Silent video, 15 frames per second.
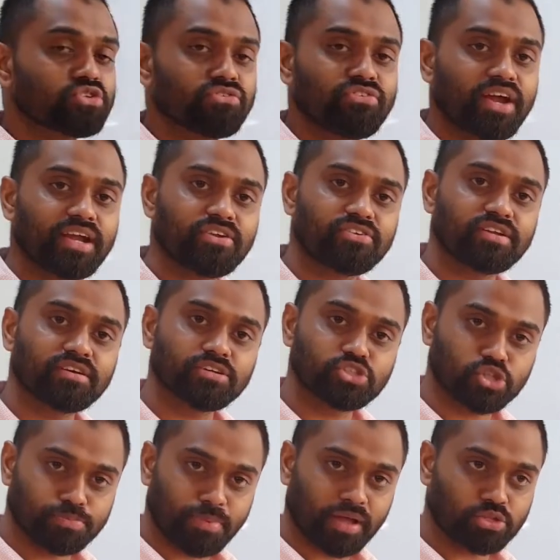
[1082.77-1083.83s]
of
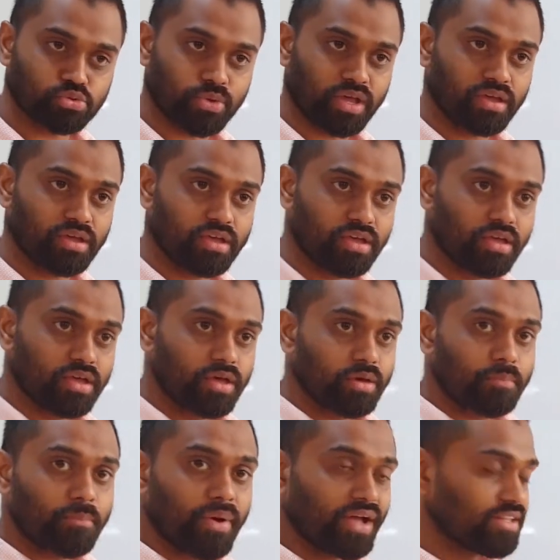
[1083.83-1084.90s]
adrenergic pathway.
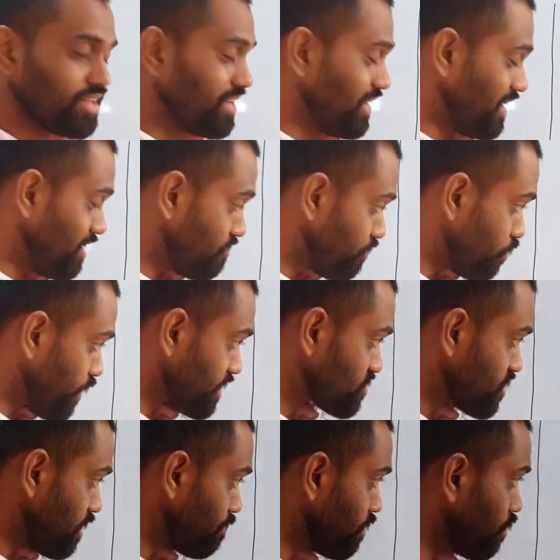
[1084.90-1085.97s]
Influence
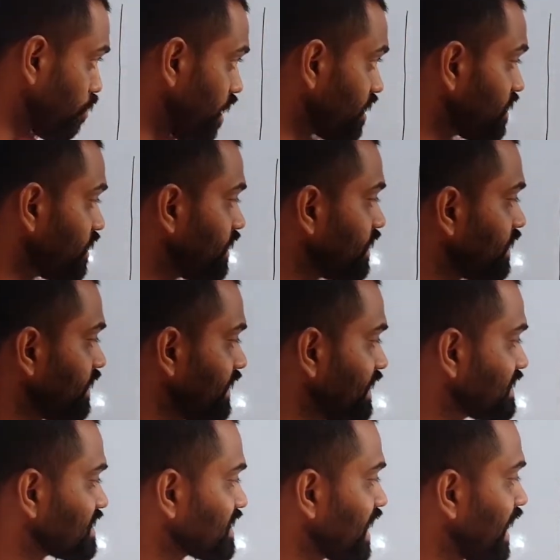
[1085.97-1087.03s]
number one,
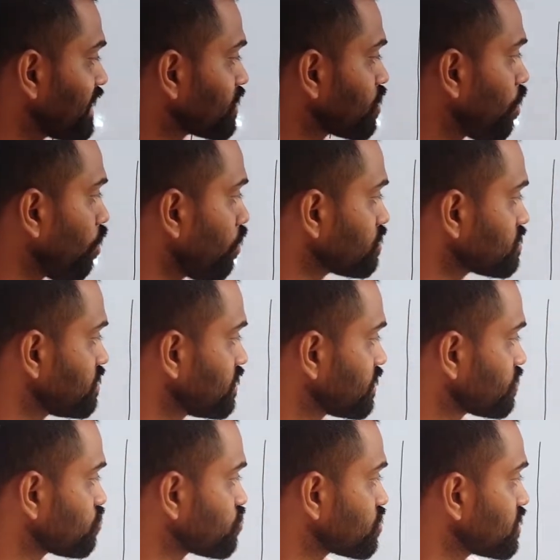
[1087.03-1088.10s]
it can cause
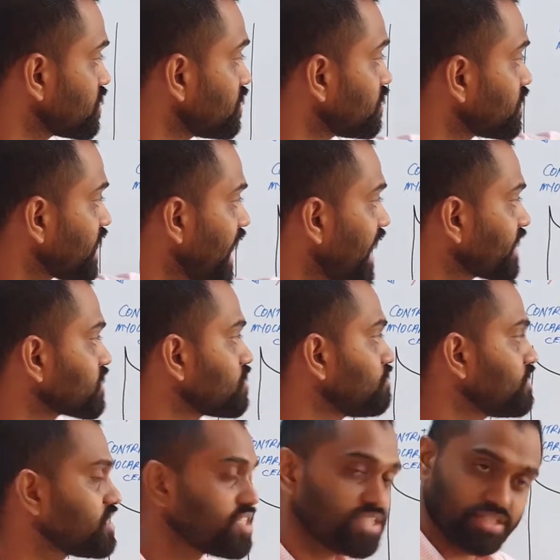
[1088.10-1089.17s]
triggered
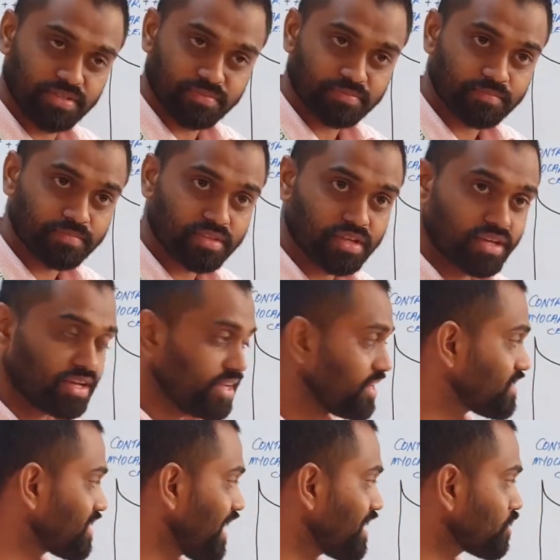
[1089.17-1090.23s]
activity.
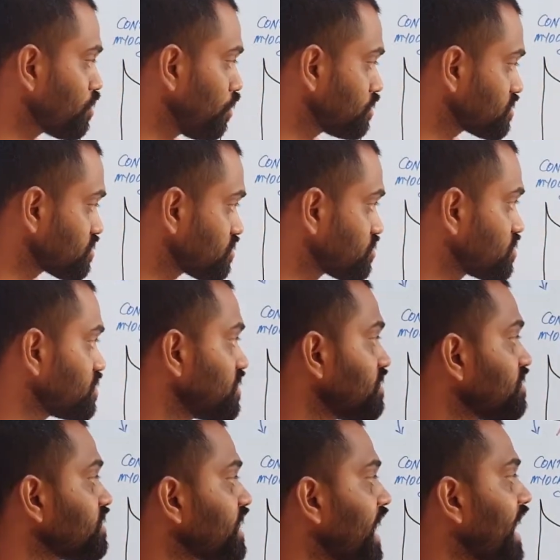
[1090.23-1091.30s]
It can cause
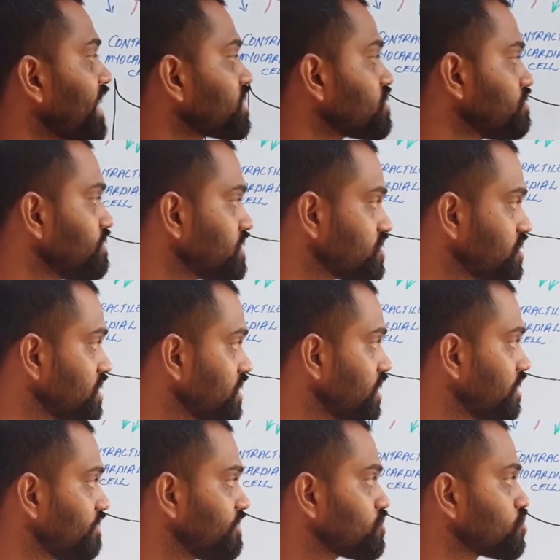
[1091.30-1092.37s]
triggered
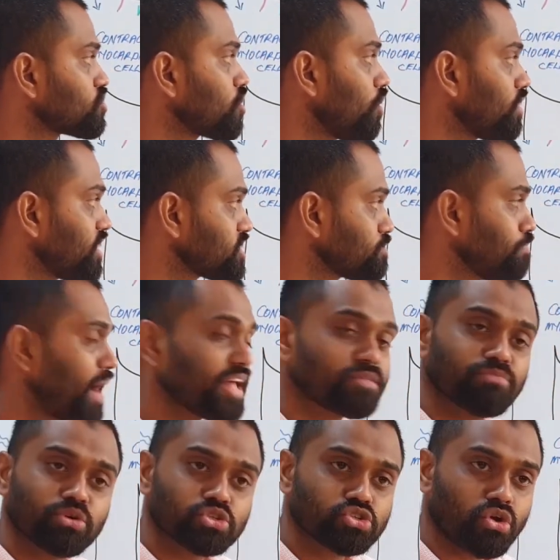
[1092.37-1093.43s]
activity, which is called as
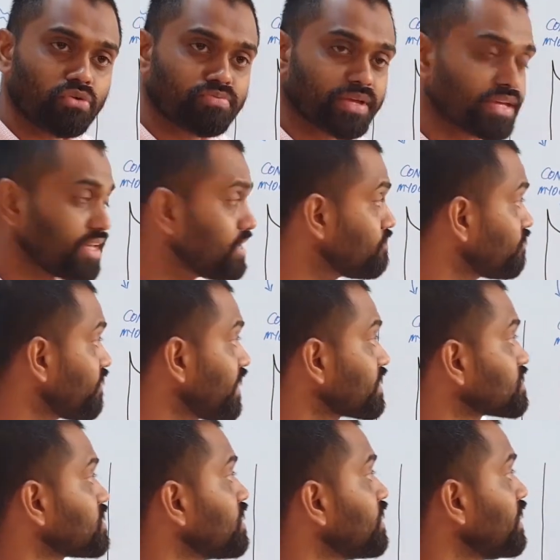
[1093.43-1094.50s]
bathymotropic
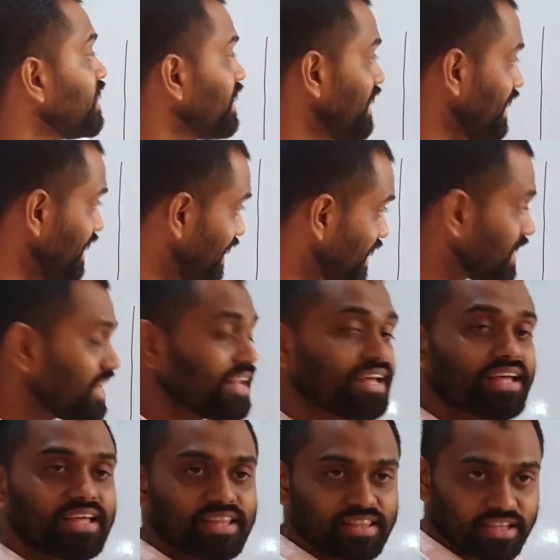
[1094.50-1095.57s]
effect in
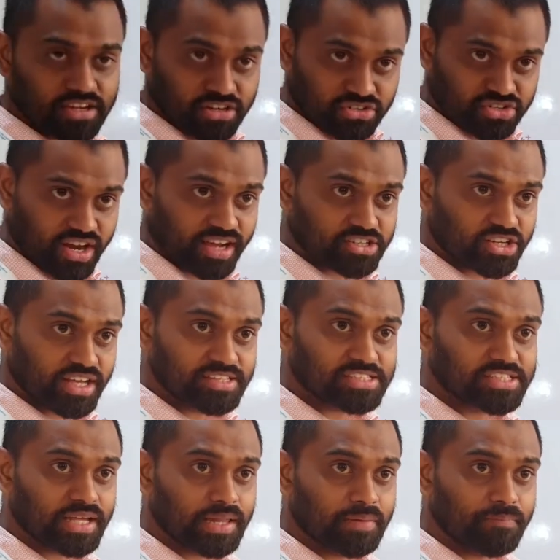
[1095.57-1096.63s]
the contractile
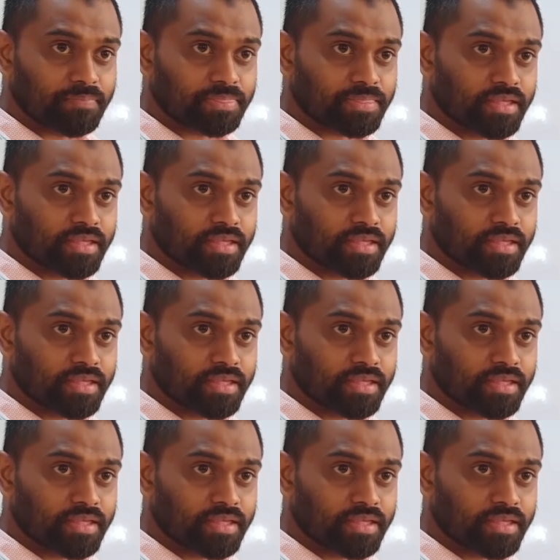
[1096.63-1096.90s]
cell.